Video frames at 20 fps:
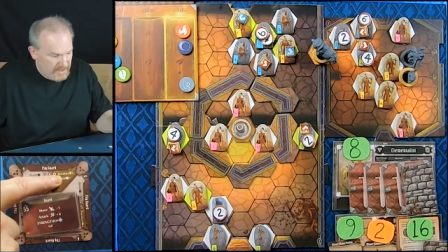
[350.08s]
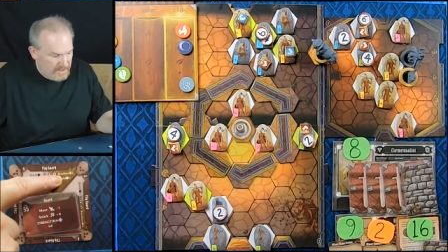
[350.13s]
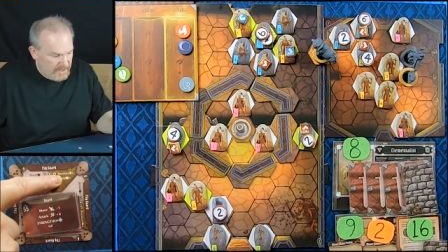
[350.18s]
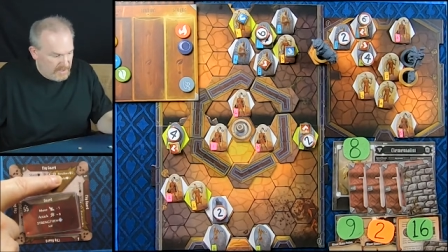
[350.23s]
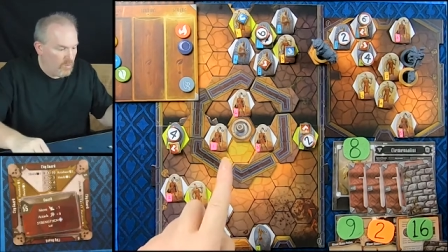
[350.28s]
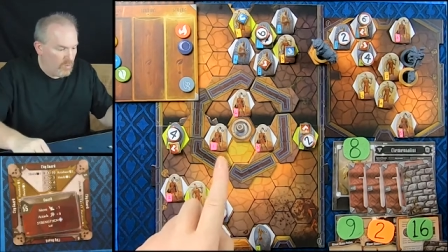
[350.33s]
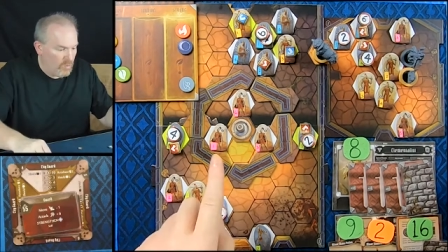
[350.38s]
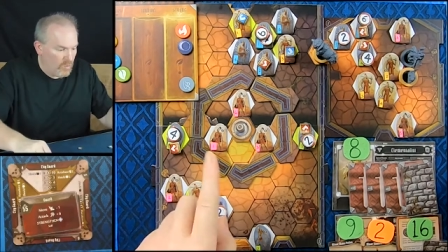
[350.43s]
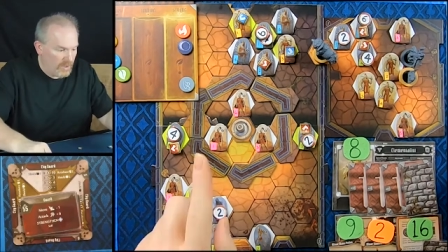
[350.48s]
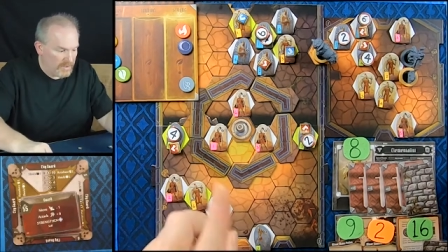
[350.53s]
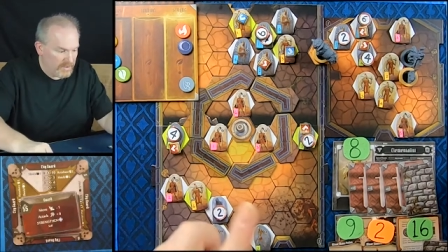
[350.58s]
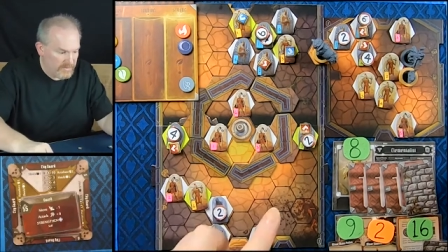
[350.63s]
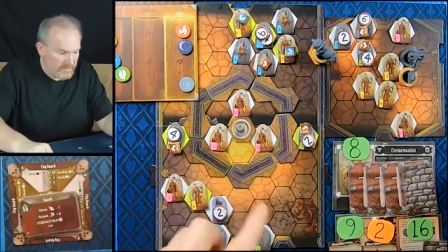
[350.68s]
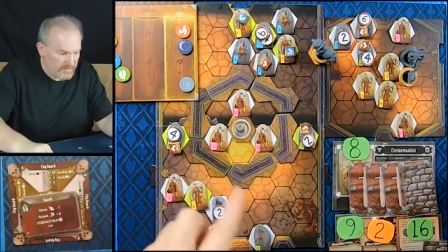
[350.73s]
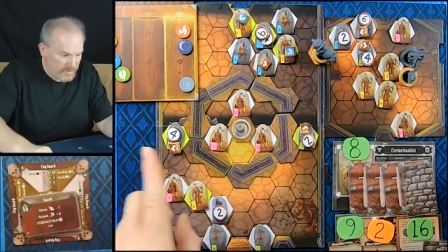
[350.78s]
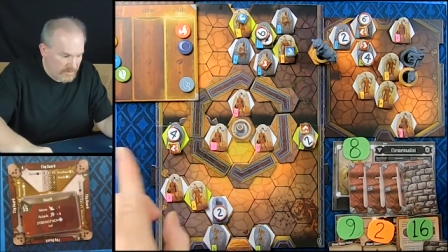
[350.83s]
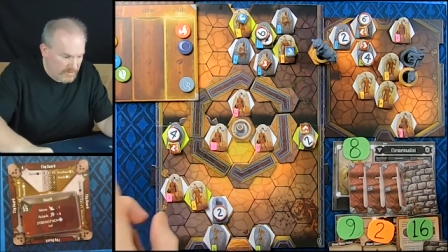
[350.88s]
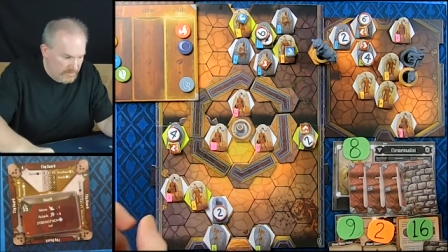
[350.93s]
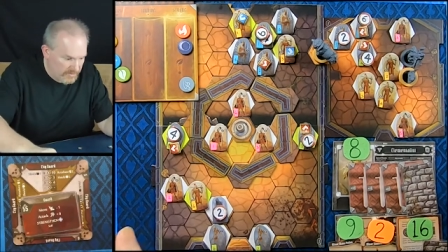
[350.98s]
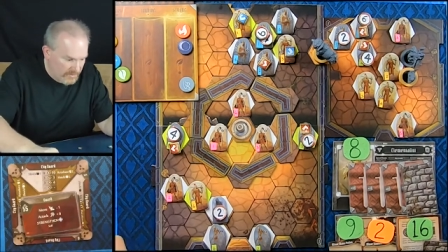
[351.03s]
One of
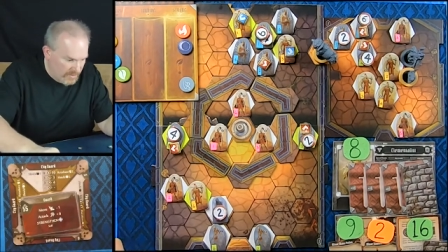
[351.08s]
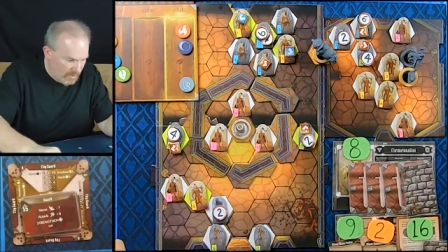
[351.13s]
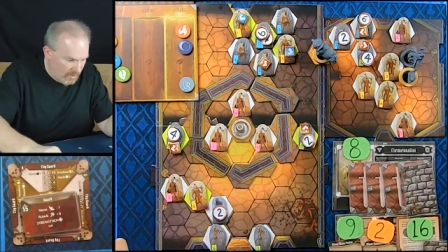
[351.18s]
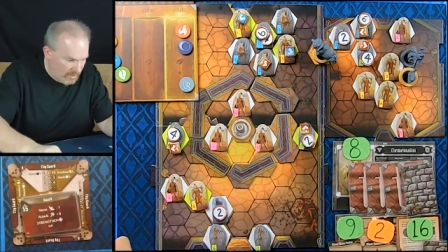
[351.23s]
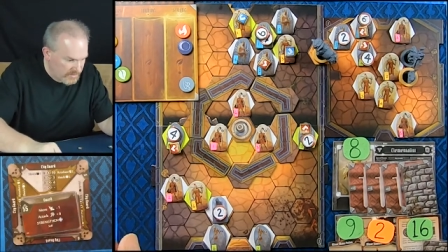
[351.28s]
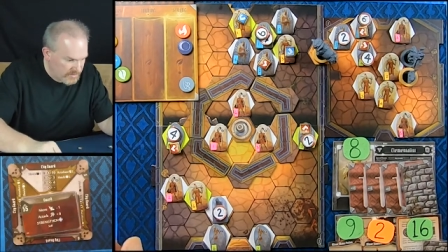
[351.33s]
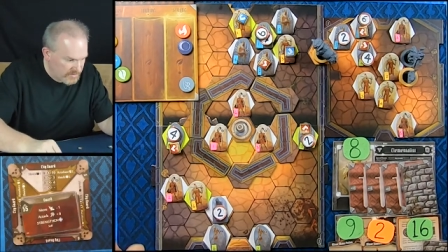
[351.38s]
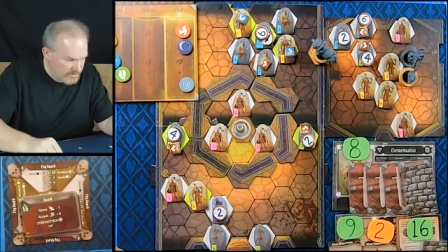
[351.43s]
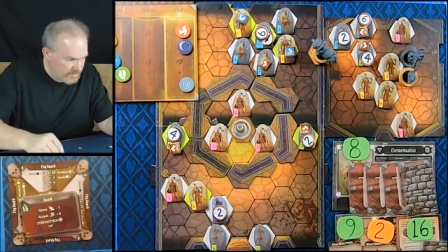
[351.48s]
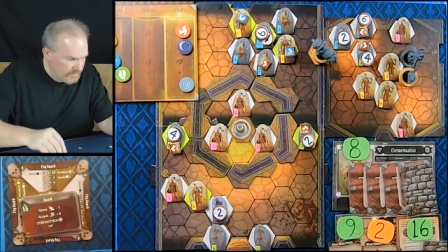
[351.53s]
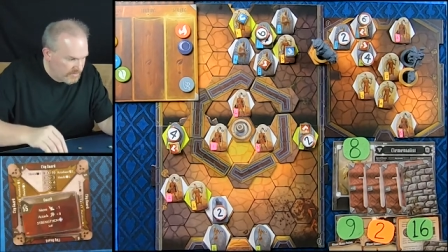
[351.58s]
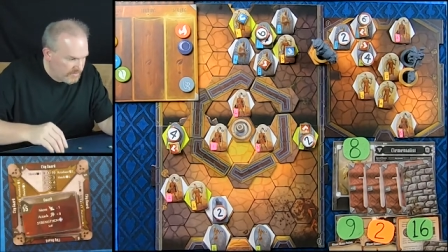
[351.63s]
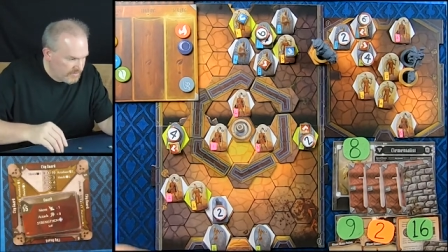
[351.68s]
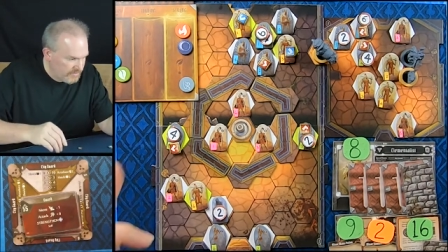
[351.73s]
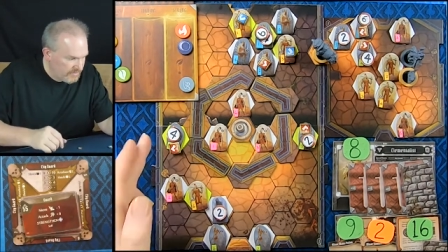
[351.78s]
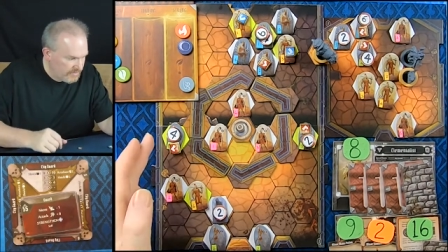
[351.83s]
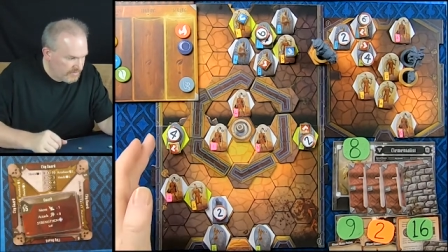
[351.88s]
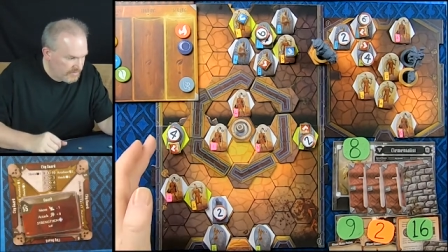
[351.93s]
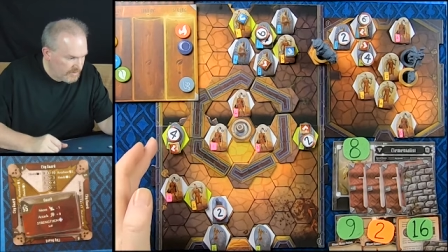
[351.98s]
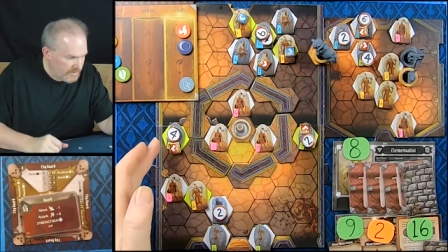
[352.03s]
those
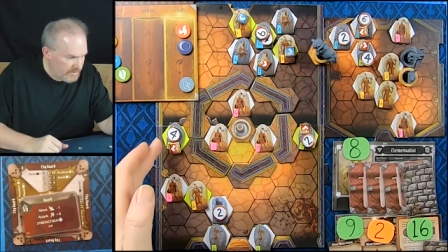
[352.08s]
archers